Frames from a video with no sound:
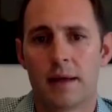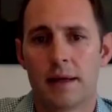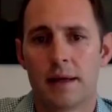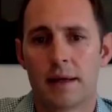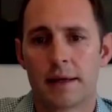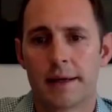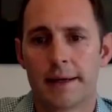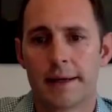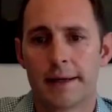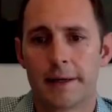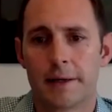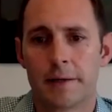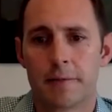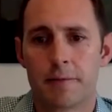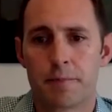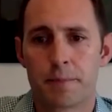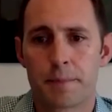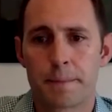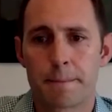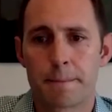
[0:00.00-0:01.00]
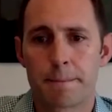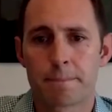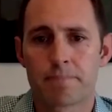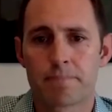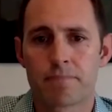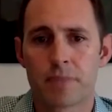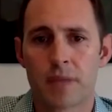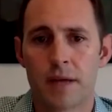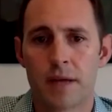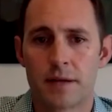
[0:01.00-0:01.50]

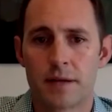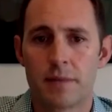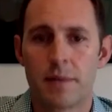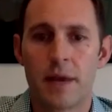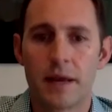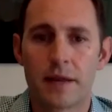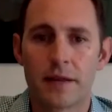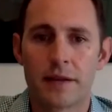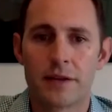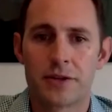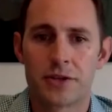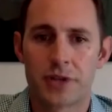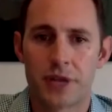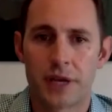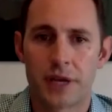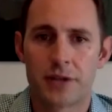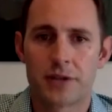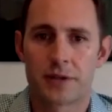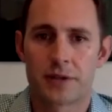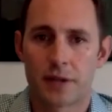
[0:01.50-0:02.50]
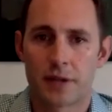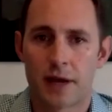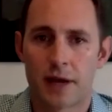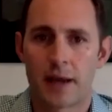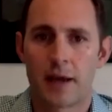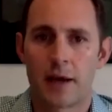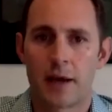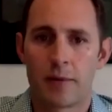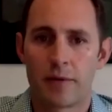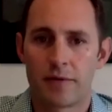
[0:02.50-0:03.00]
and to make these changes and
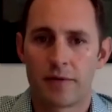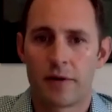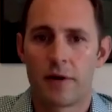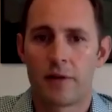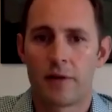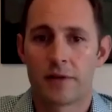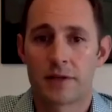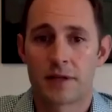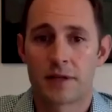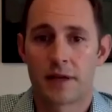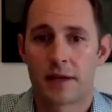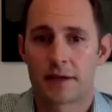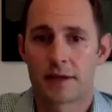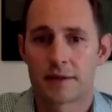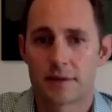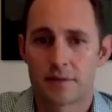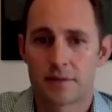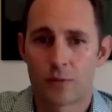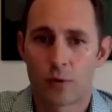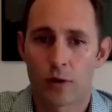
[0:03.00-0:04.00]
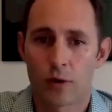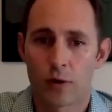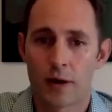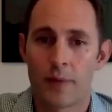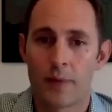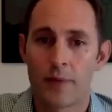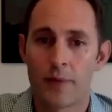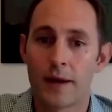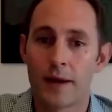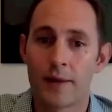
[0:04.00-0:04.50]
kind of help evolve as things were
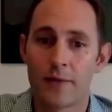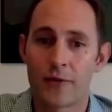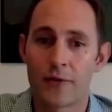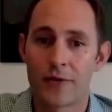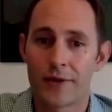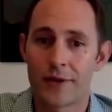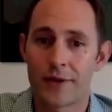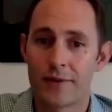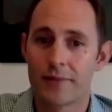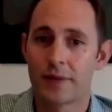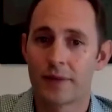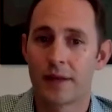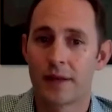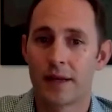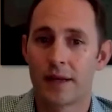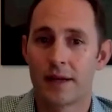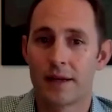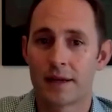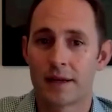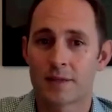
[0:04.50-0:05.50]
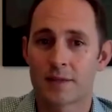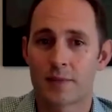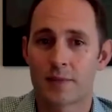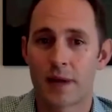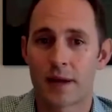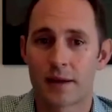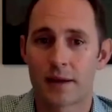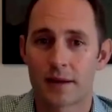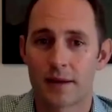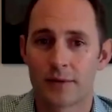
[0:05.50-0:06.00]
coming up for them that they didn't
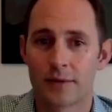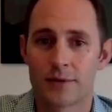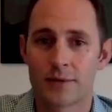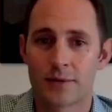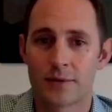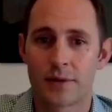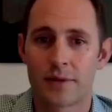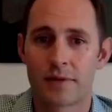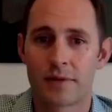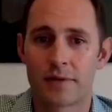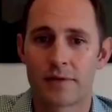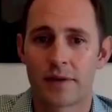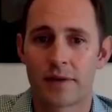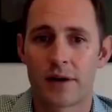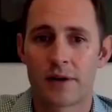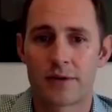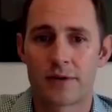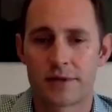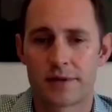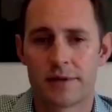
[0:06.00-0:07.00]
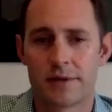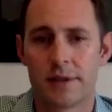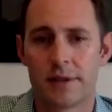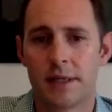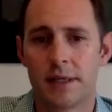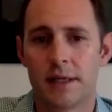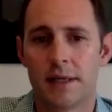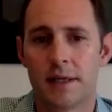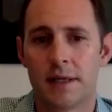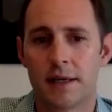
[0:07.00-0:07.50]
expect. And it was a bit of a fire drill.
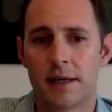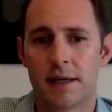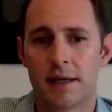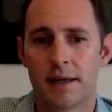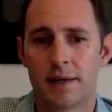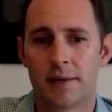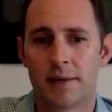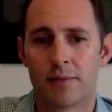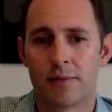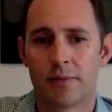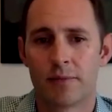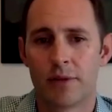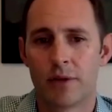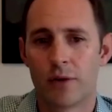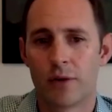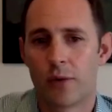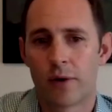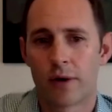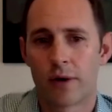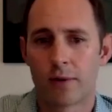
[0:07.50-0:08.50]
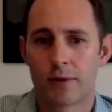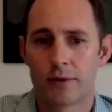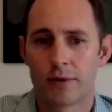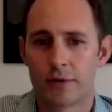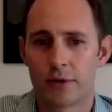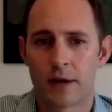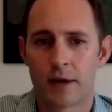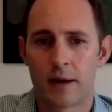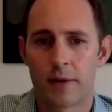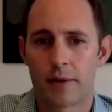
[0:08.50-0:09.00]
We were able
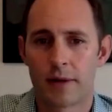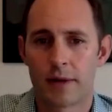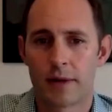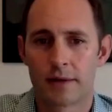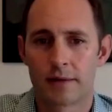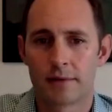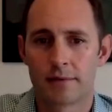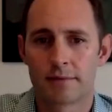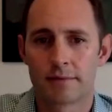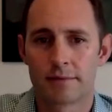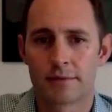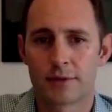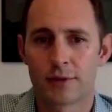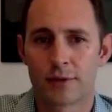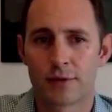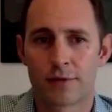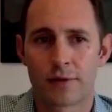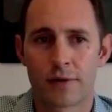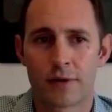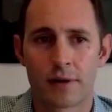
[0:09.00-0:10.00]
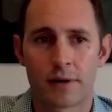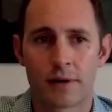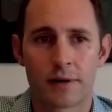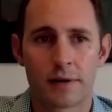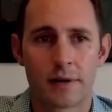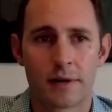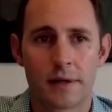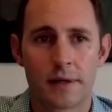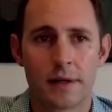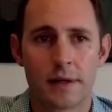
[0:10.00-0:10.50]
to accommodate, and so far
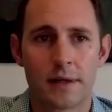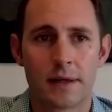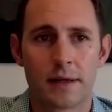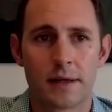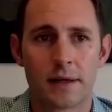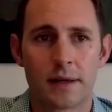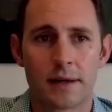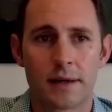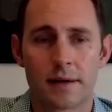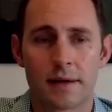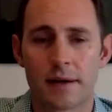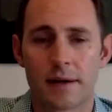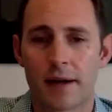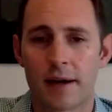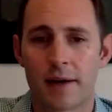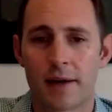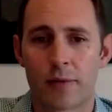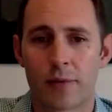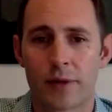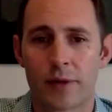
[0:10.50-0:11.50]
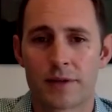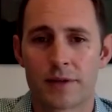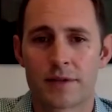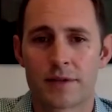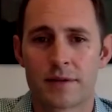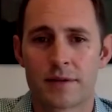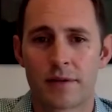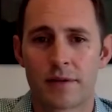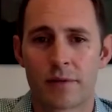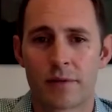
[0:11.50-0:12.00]

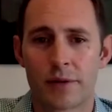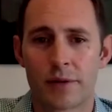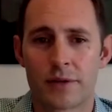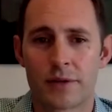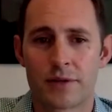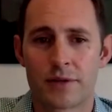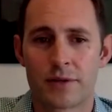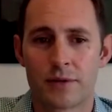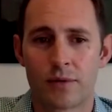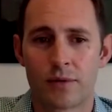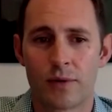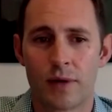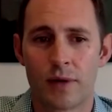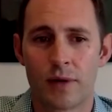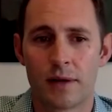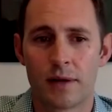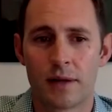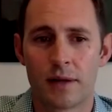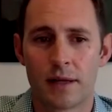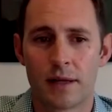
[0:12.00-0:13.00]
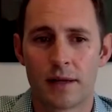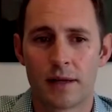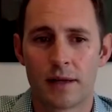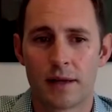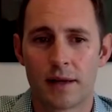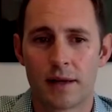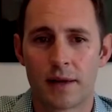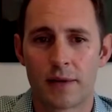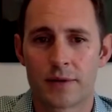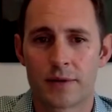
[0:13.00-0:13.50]
everybody's doing well.
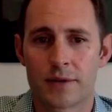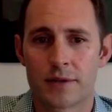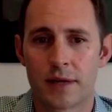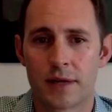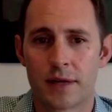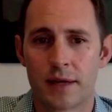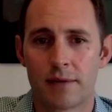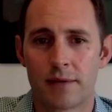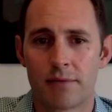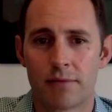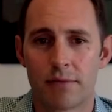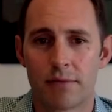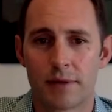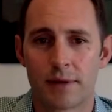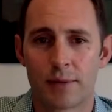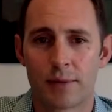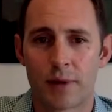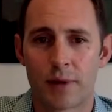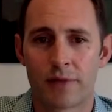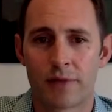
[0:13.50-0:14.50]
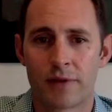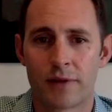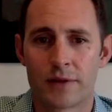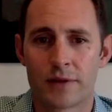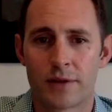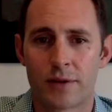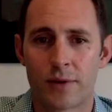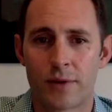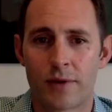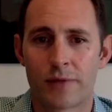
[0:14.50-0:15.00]
And I would say it probably falls
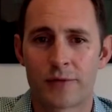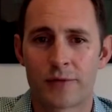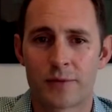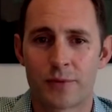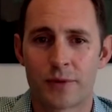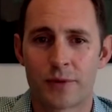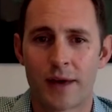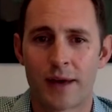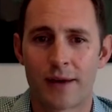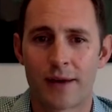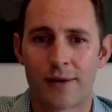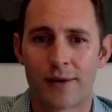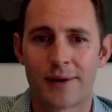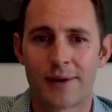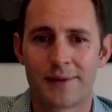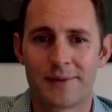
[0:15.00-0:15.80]
in the referenceable category.